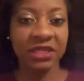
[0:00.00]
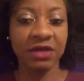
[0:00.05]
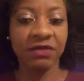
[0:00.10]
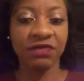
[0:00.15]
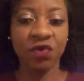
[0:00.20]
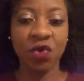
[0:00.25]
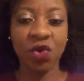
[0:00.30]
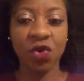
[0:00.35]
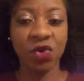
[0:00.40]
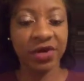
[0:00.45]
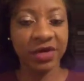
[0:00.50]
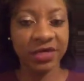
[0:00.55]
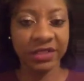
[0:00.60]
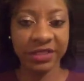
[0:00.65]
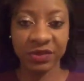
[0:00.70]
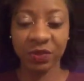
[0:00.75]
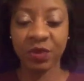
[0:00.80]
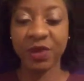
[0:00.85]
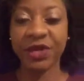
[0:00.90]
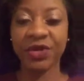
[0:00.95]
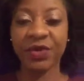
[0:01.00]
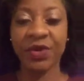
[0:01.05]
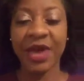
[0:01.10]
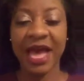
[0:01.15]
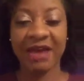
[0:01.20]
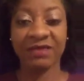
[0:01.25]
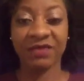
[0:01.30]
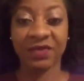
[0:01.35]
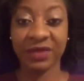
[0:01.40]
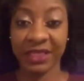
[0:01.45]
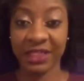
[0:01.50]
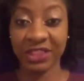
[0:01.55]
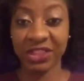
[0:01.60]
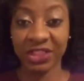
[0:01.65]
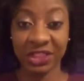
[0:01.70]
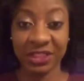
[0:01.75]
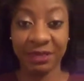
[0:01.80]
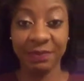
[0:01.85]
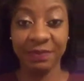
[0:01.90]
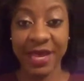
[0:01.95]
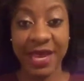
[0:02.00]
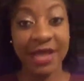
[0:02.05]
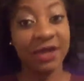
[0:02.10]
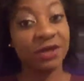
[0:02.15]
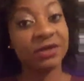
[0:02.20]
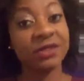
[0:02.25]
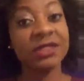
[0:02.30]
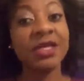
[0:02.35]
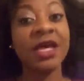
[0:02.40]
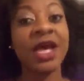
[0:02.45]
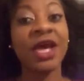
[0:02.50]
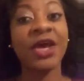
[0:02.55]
Of course, when you have relationship panels,